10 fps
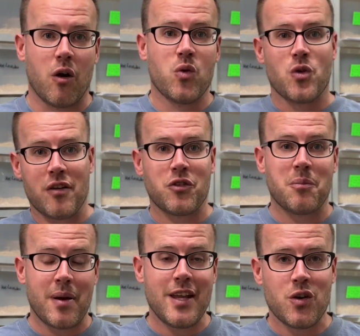oh, do I have to
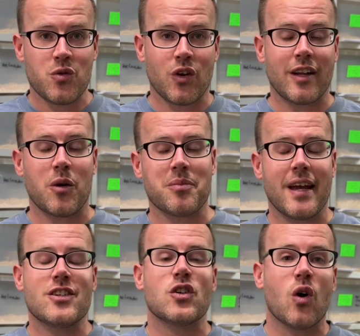pay you to get
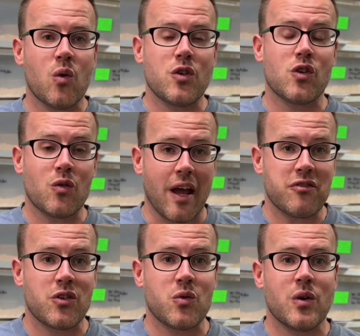updates? No, you don't
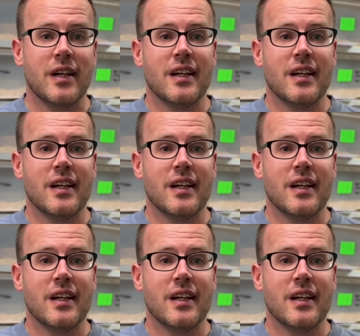have to.